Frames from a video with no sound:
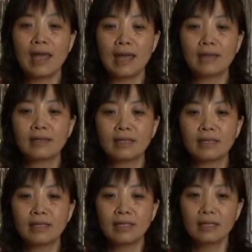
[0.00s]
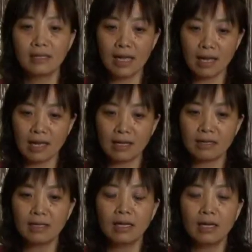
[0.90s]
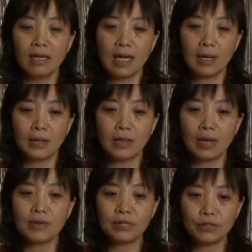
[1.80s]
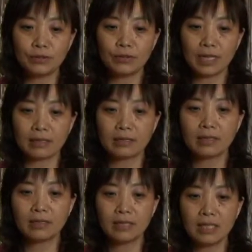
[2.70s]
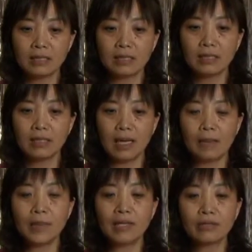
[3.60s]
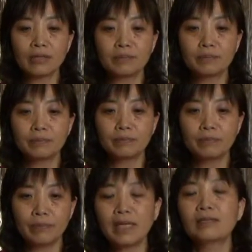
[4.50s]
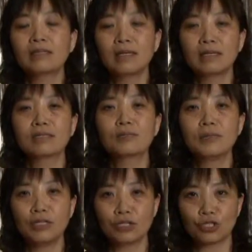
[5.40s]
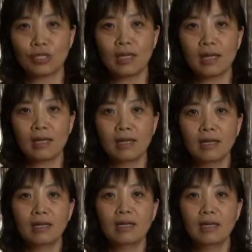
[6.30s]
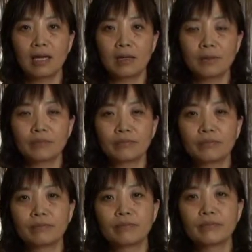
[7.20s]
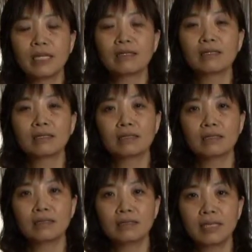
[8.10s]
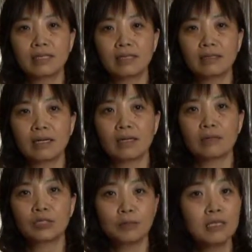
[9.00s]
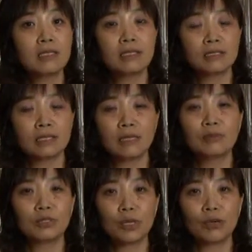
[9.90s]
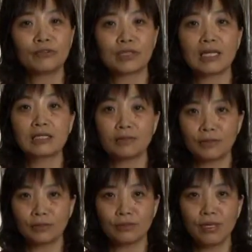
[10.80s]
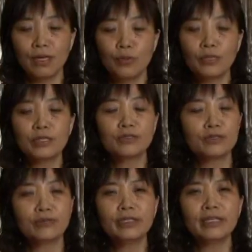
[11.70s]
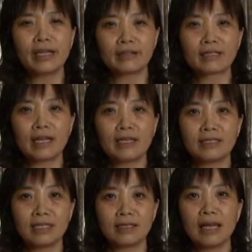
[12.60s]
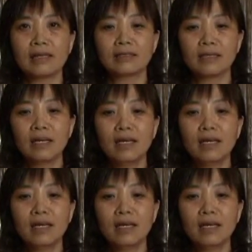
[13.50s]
and then uh, our students did uh, make a, made a speech, um, taking taking uh, Steve Jobs as a model, which was really exciting. And